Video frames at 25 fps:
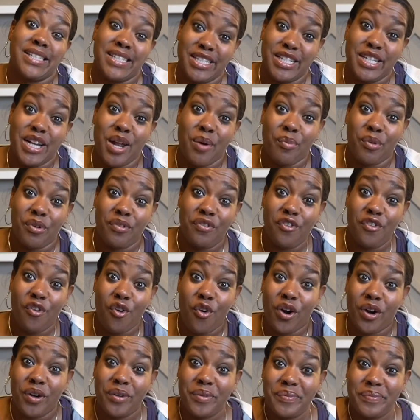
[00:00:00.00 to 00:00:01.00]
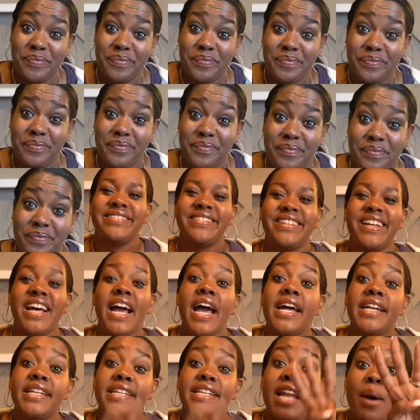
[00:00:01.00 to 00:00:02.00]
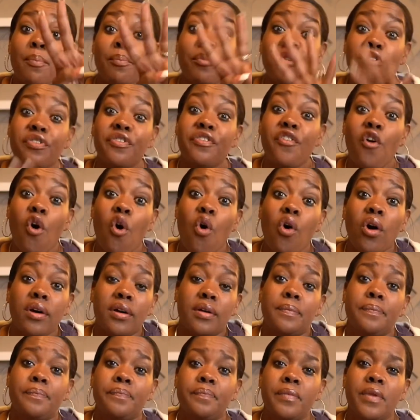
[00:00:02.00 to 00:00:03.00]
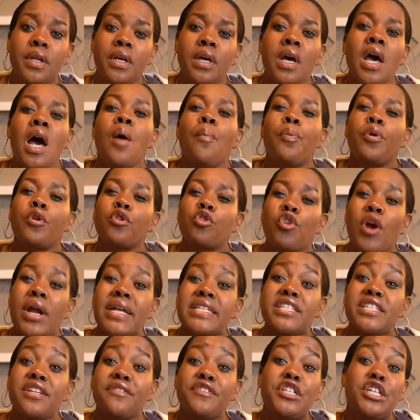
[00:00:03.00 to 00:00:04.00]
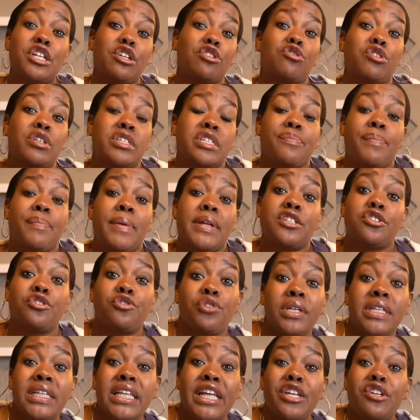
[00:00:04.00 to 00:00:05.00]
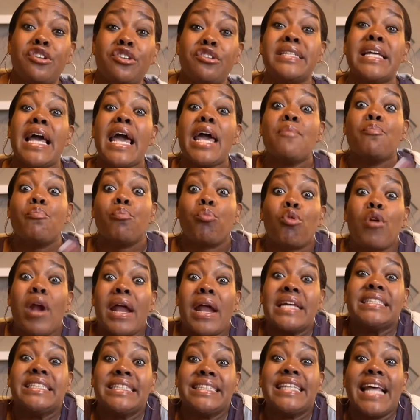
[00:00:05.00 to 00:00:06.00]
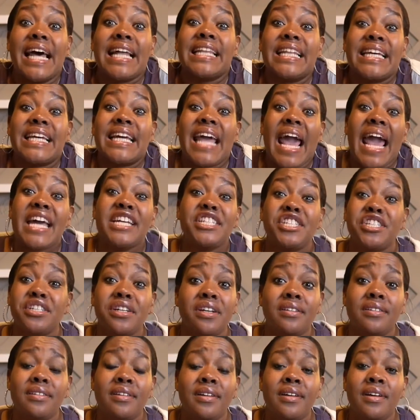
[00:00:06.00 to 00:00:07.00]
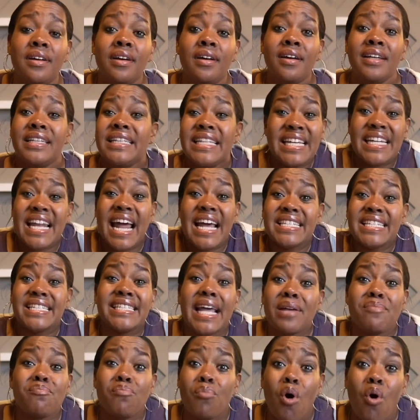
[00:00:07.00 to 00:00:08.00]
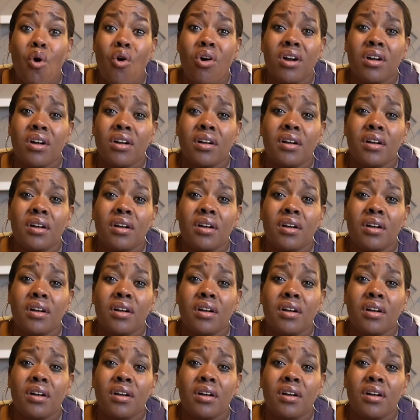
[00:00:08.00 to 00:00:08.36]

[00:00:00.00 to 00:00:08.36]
to number four. Number four, progressive children's ministry leaders embrace delegation. Need I say more?